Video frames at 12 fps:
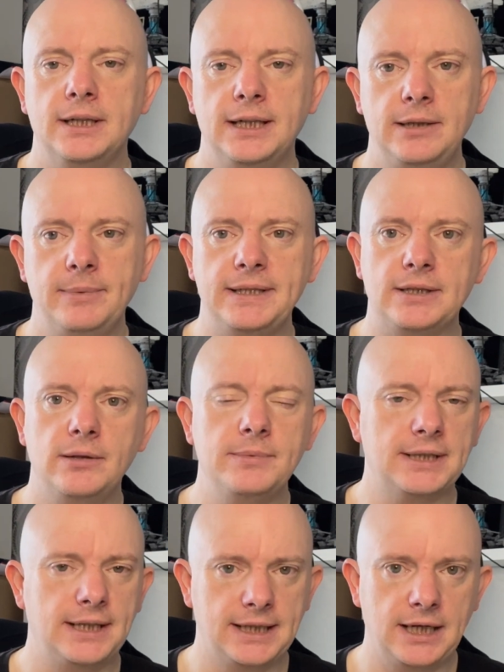In the meantime,
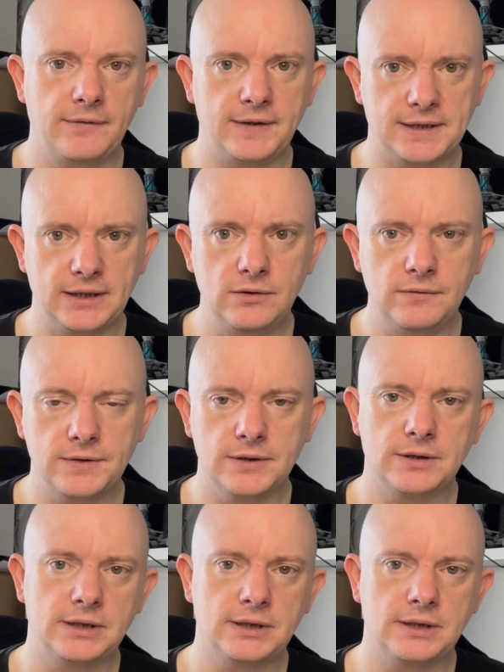take care of yourselves,